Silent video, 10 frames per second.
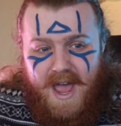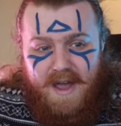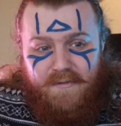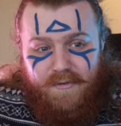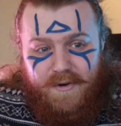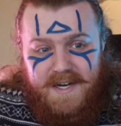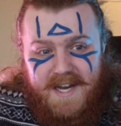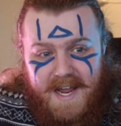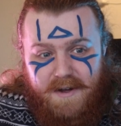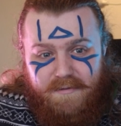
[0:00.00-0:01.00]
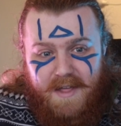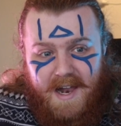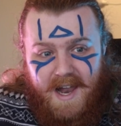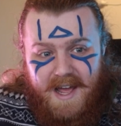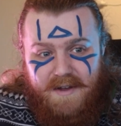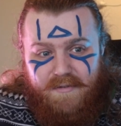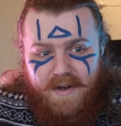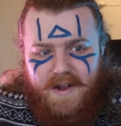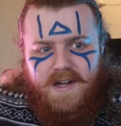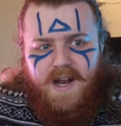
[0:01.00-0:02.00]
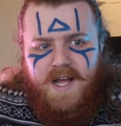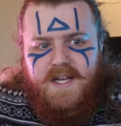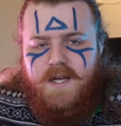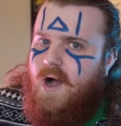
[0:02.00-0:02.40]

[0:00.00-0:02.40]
every day of their life and are like,